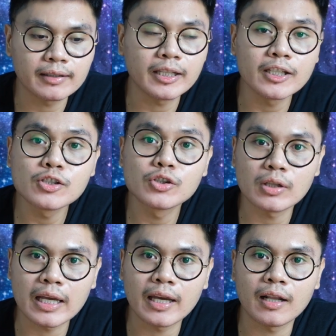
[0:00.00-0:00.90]
in
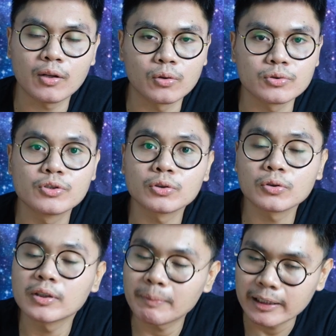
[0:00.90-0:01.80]
July alone due
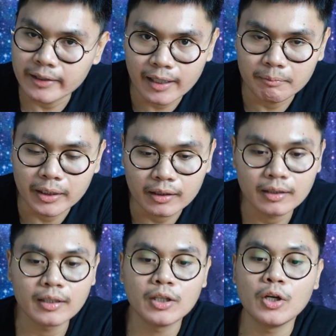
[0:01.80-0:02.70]
to the pandemic.
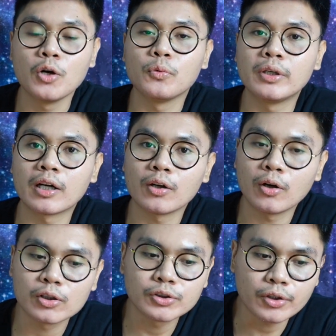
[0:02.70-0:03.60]
We are
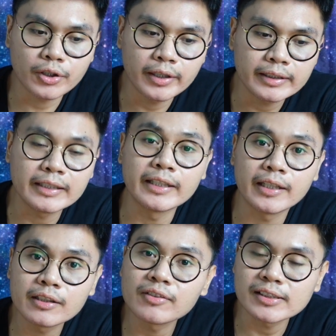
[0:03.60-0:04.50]
also currently
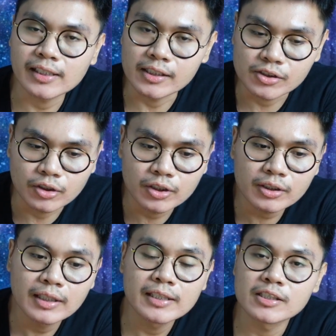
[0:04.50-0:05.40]
in
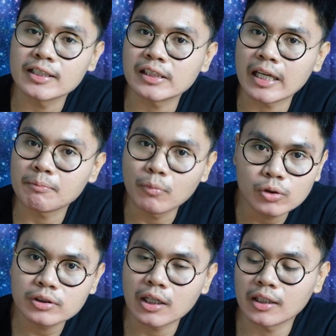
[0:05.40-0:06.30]
recession, just like
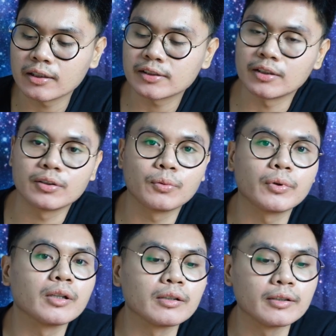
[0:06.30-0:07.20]
most countries in the
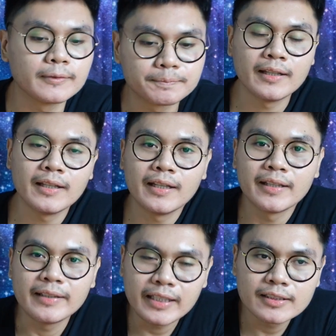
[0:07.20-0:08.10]
world.
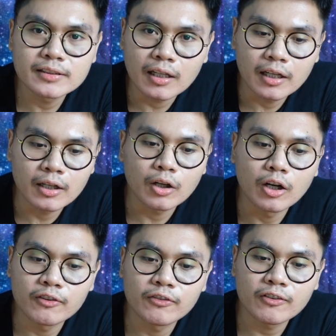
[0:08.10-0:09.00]
These are
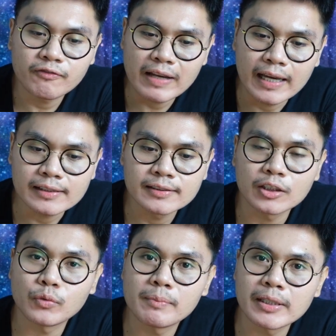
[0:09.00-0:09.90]
awful facts
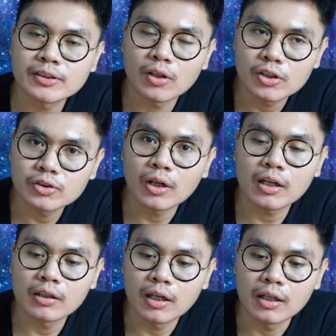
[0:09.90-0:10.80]
that we must also
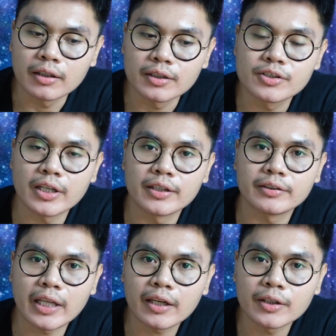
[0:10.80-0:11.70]
acknowledge and
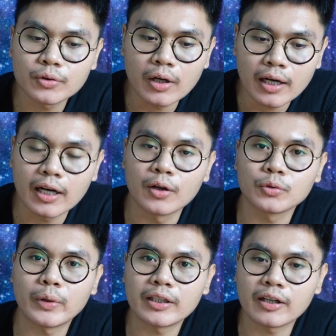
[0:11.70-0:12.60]
take into account
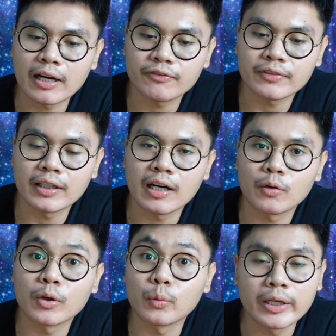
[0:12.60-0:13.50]
when crafting
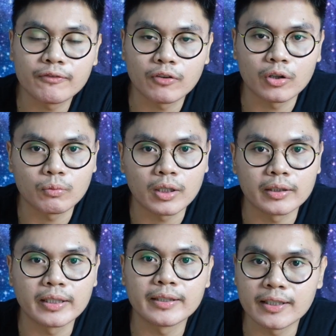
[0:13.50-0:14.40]
our way
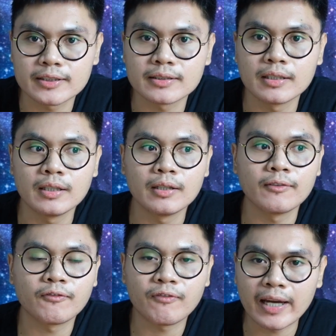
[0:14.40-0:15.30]
forward in this
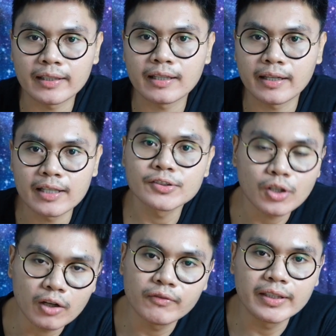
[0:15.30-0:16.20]
fight against
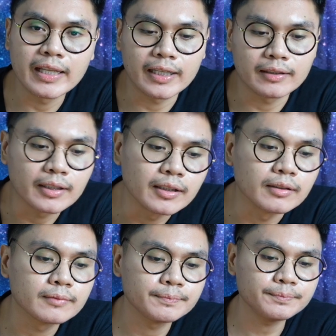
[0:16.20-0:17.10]

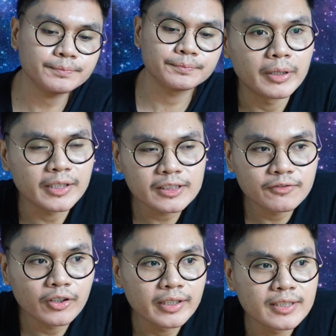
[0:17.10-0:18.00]
COVID-19. It is
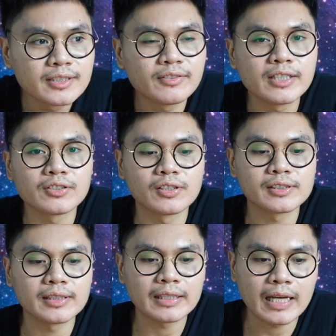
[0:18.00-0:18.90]
for these
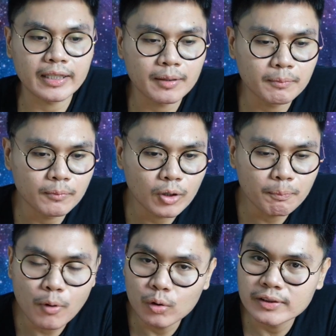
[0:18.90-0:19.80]
reasons that I am
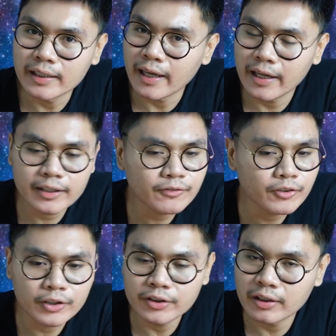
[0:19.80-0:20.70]
opposing any
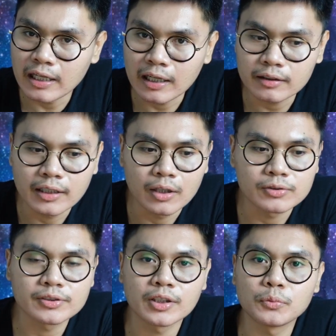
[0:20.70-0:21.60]
further
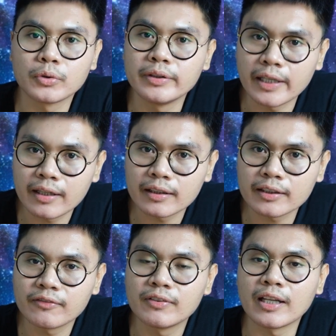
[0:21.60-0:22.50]
lockdowns that would
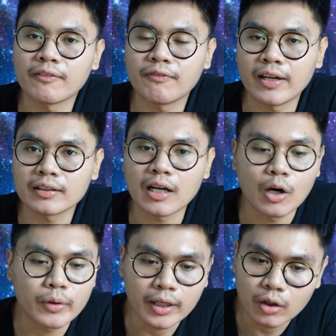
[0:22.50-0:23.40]
negatively affect
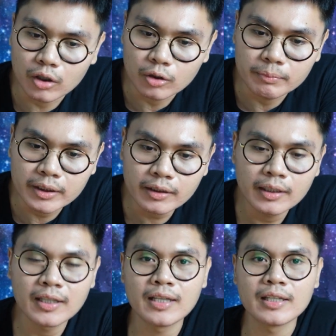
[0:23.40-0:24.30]
our economy.
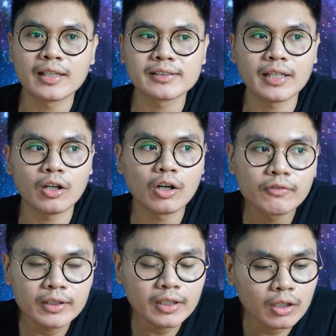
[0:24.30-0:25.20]
Kasi
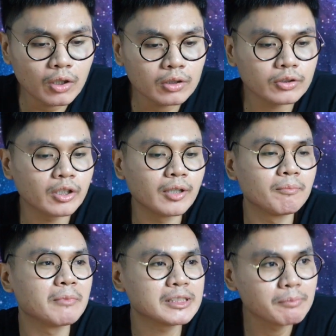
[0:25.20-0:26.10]
over the long
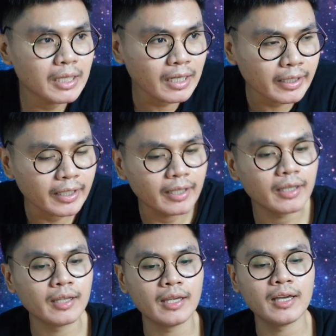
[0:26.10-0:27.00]
term, mas malaki
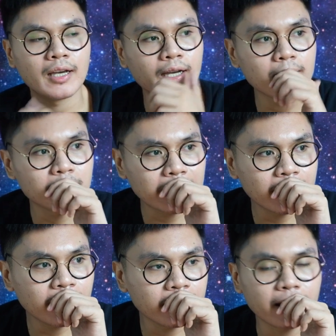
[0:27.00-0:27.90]
ang
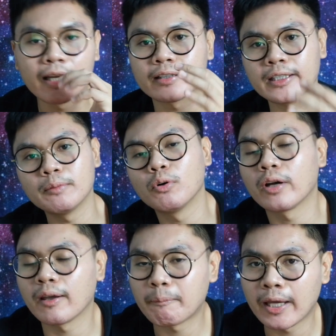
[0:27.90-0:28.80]
magiging
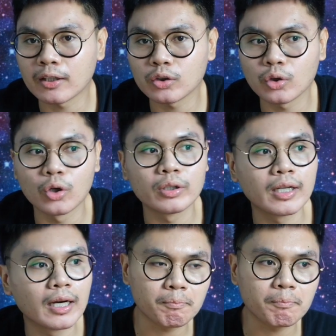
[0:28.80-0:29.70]
negatibong epekto
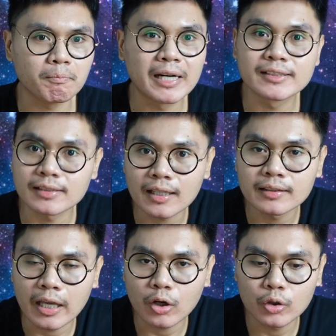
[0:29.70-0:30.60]
ng bagsak
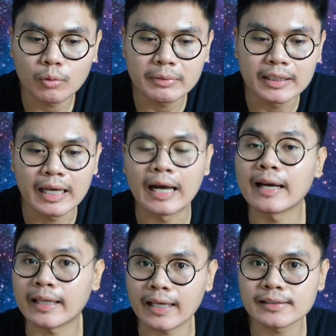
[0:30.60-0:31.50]
na ekonomiya
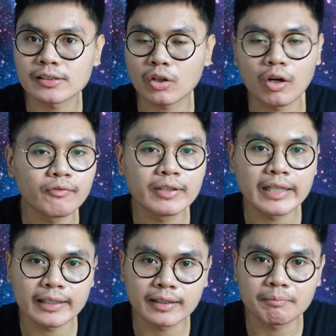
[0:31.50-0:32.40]
kesa sa COVID-19